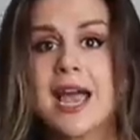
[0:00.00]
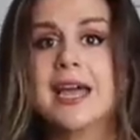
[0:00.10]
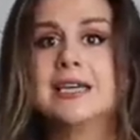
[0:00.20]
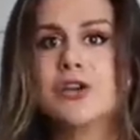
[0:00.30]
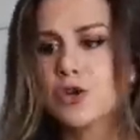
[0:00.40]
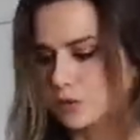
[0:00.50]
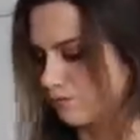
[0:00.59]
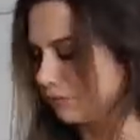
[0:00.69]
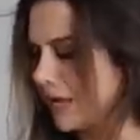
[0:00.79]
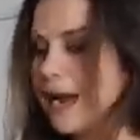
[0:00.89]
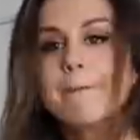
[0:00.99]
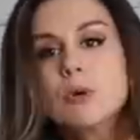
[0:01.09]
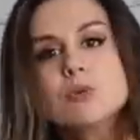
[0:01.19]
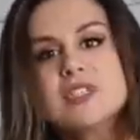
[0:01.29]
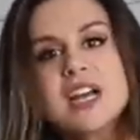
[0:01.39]
and those black
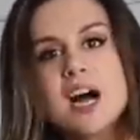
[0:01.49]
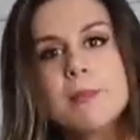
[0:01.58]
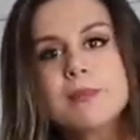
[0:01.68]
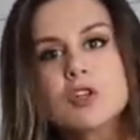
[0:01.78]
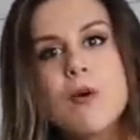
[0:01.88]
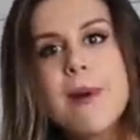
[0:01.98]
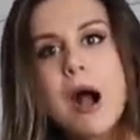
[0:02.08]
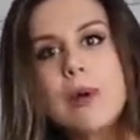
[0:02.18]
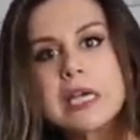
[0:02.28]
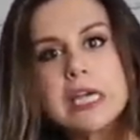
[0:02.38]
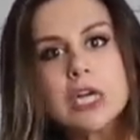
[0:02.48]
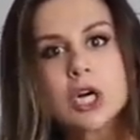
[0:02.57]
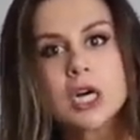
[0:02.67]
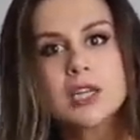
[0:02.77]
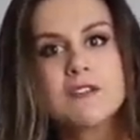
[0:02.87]
boots that come up to about
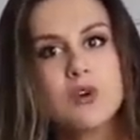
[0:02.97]
here in the